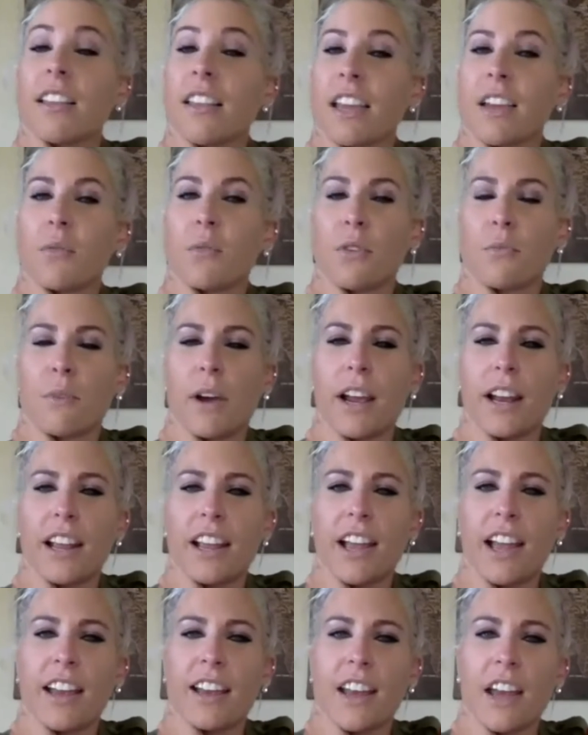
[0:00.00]
like with
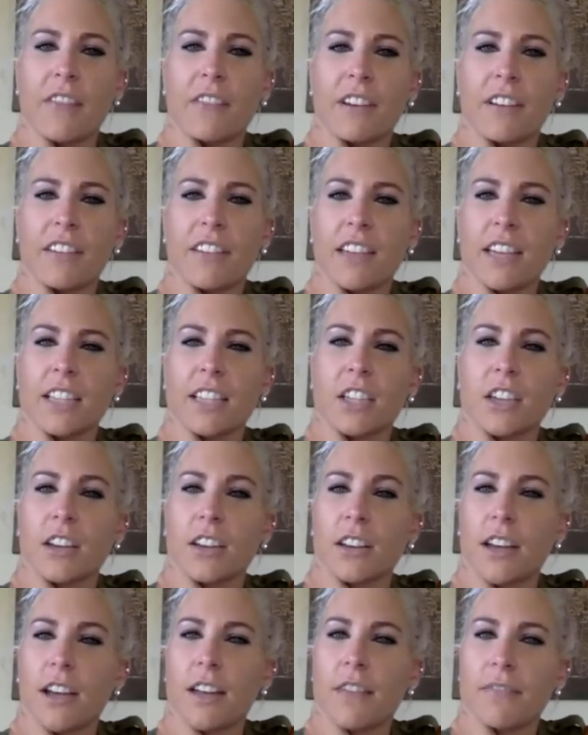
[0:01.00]
writing. I never think it's good
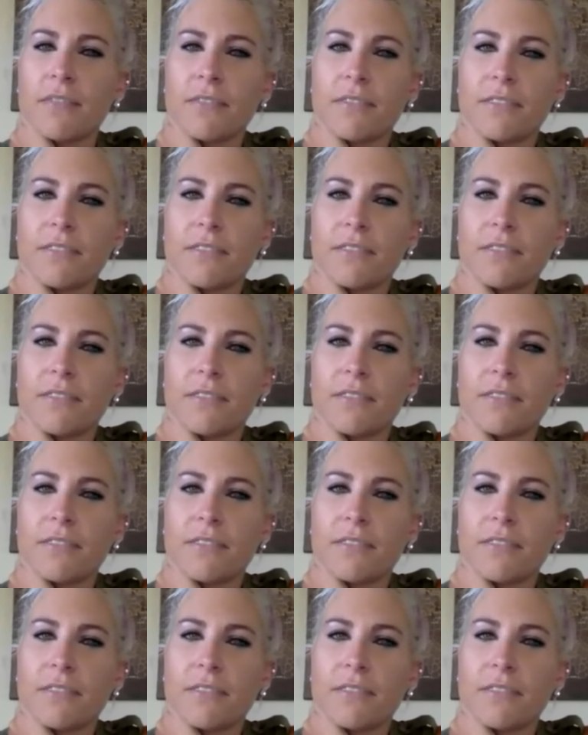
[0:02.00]
enough.